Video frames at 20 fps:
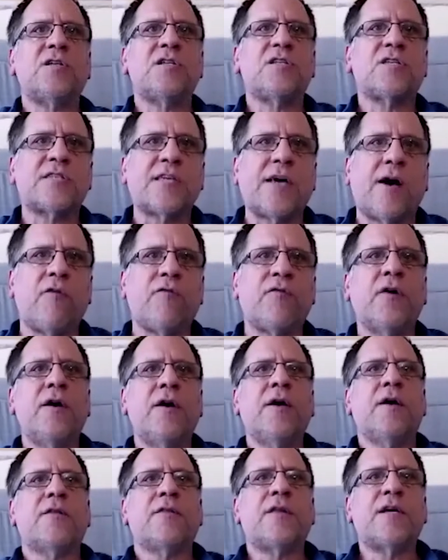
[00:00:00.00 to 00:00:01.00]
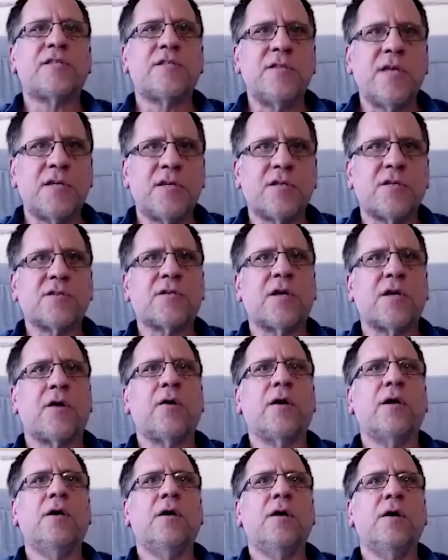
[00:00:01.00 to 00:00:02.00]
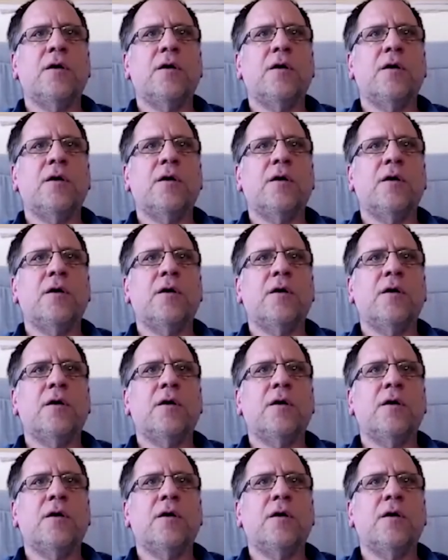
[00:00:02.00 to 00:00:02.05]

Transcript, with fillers: itself that's necessary